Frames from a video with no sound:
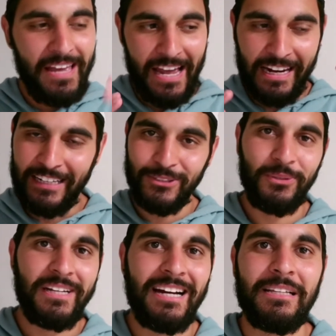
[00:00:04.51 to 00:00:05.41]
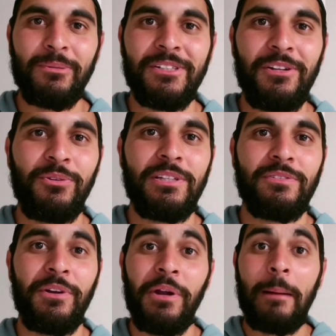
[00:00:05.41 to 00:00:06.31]
and I told you guys I was gonna do this
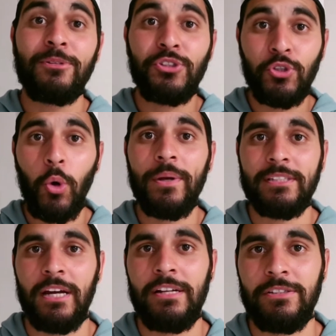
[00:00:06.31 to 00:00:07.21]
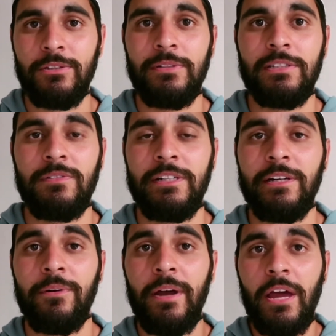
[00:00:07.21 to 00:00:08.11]
video, and I'm so excited to do this
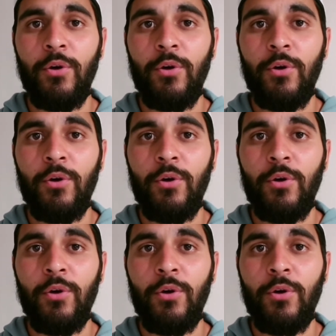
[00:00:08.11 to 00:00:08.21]
video.